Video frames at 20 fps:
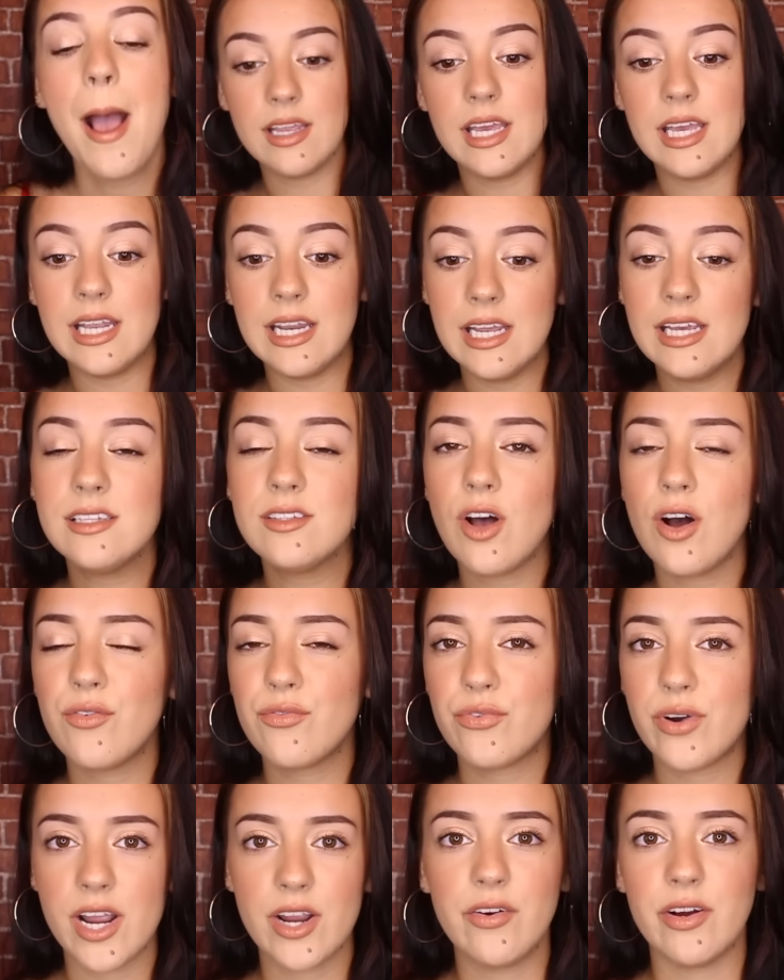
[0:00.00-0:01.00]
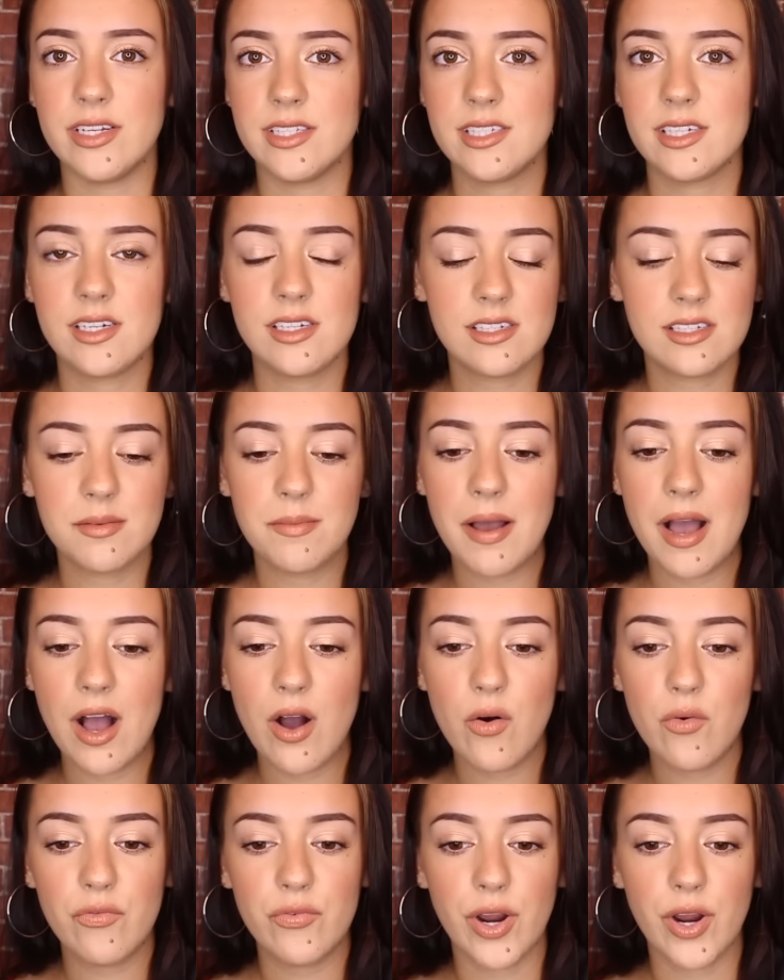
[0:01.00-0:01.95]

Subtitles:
It is on Fragrantica somehow.